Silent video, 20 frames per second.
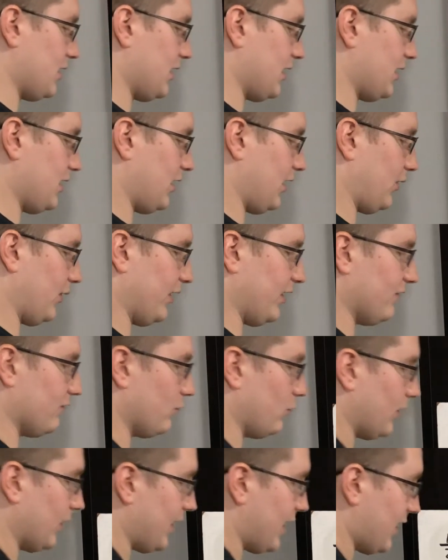I only have
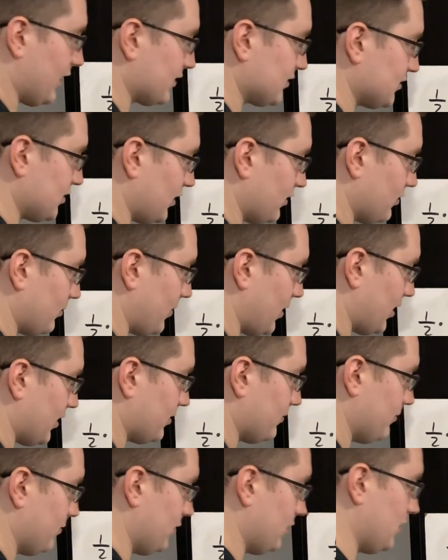1x on the bottom.
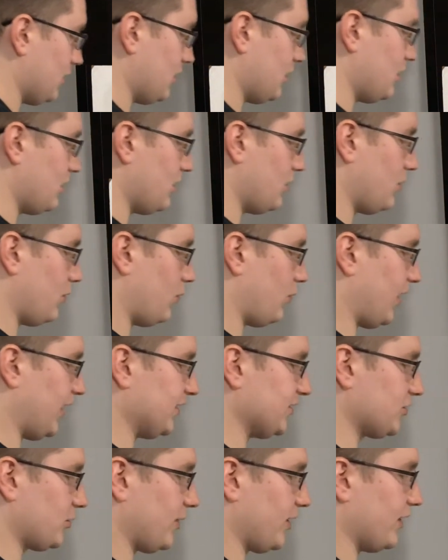Y
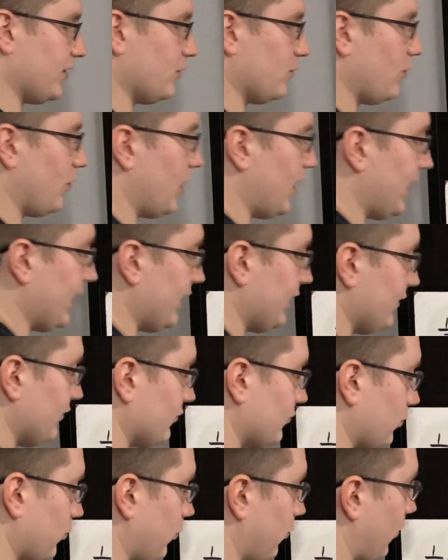squared and y is
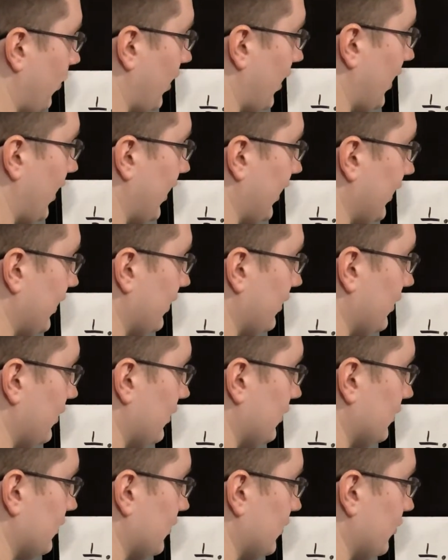y
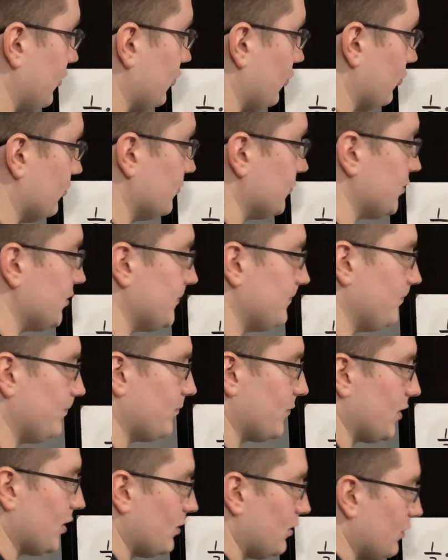cubed.
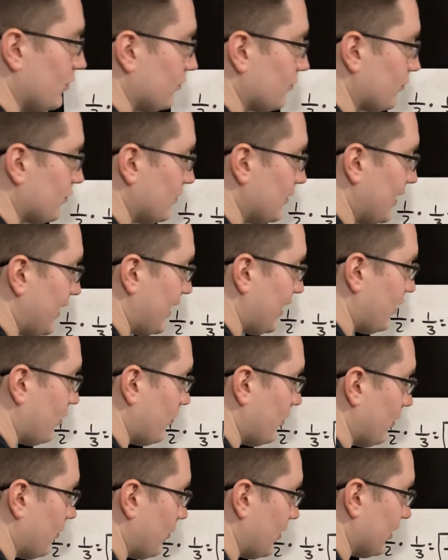So now we
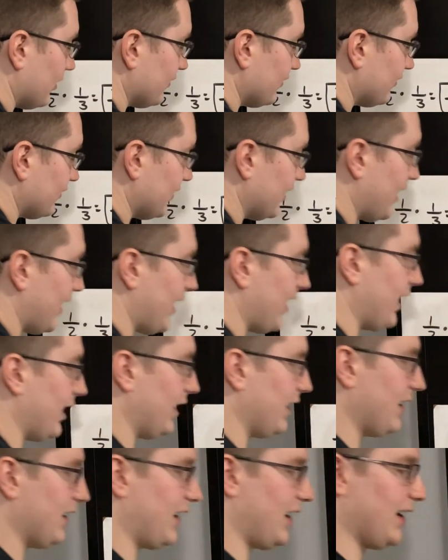want to see, hey,
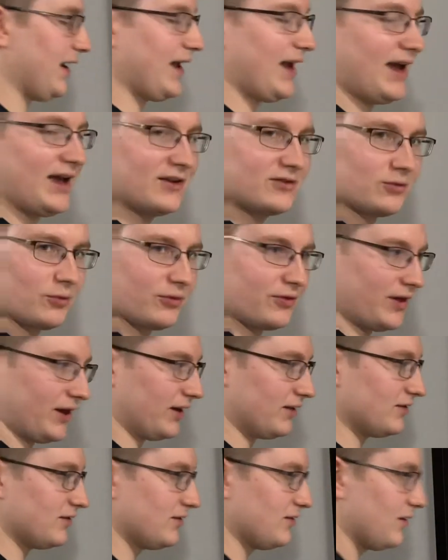can I cancel
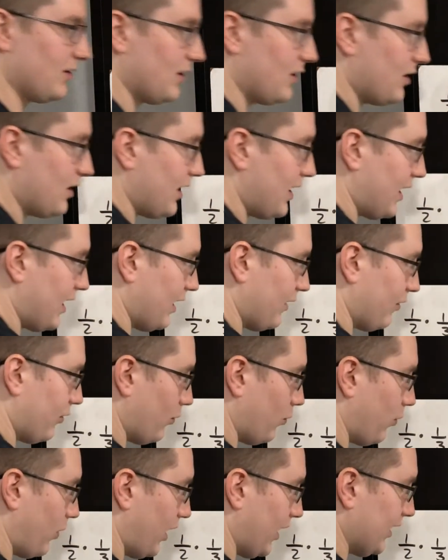things? Hey, the
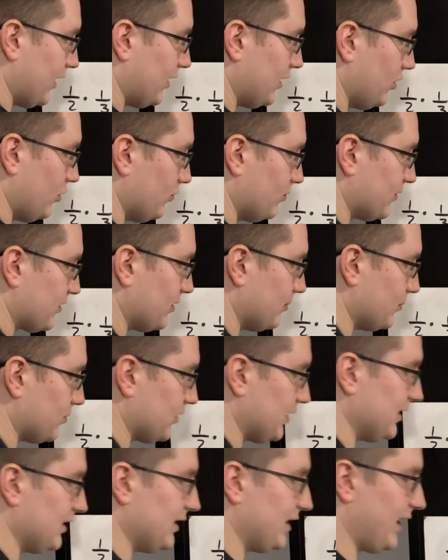y cubed
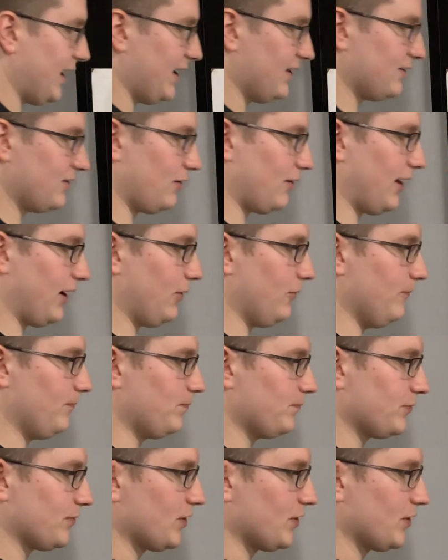completely cancel out.